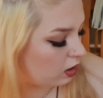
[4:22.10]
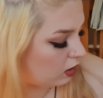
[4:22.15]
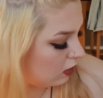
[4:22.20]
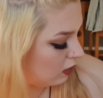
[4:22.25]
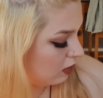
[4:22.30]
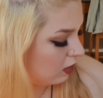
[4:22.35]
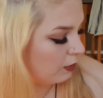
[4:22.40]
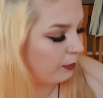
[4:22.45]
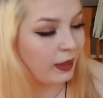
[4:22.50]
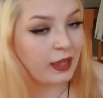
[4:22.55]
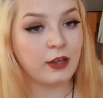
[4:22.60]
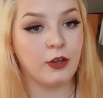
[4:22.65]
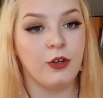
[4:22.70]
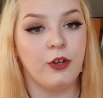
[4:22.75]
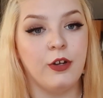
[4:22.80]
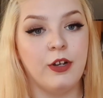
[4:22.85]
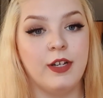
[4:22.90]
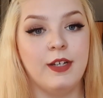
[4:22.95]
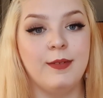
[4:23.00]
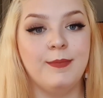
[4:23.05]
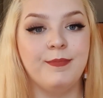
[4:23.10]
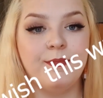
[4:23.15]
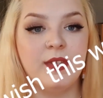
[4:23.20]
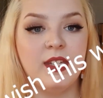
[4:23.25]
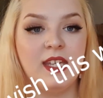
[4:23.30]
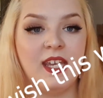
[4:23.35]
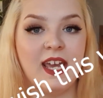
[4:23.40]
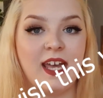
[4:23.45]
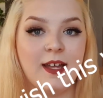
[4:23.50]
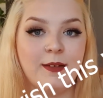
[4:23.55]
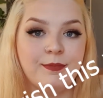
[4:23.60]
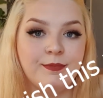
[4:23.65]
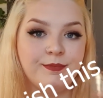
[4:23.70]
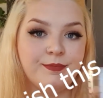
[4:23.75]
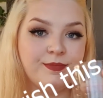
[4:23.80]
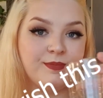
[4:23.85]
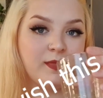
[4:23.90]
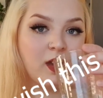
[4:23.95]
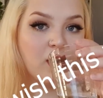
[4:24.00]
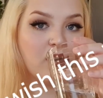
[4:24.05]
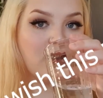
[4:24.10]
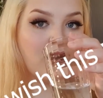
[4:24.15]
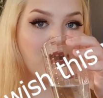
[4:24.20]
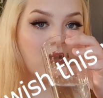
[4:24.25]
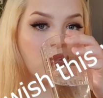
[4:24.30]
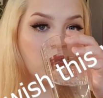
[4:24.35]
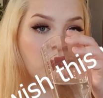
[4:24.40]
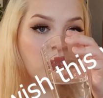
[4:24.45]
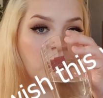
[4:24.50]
Oh my God, yeah, okay.